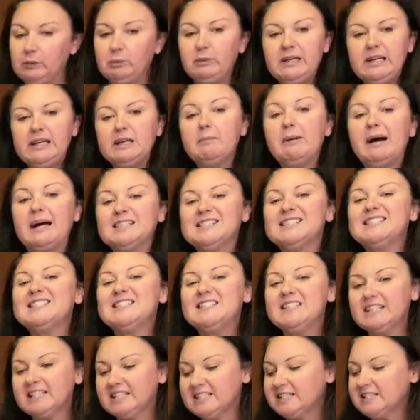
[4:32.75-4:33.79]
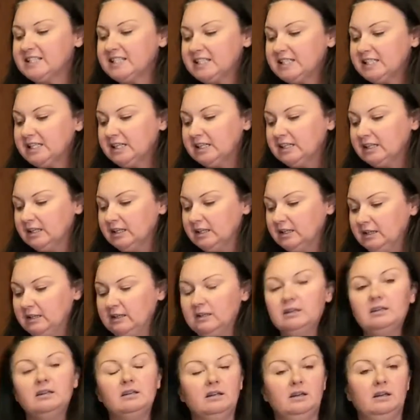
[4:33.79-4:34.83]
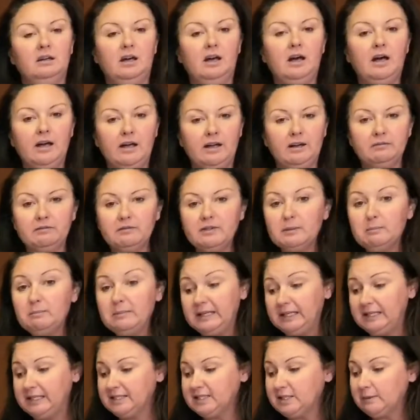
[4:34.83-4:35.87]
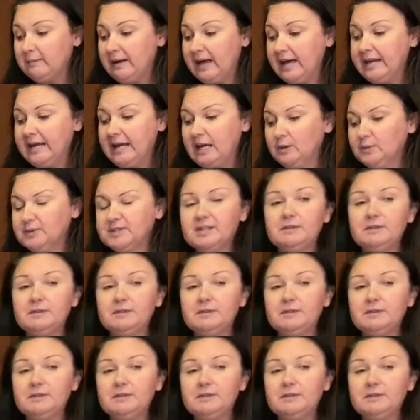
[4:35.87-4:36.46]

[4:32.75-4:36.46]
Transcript: We need about 60 of the mini tomatoes.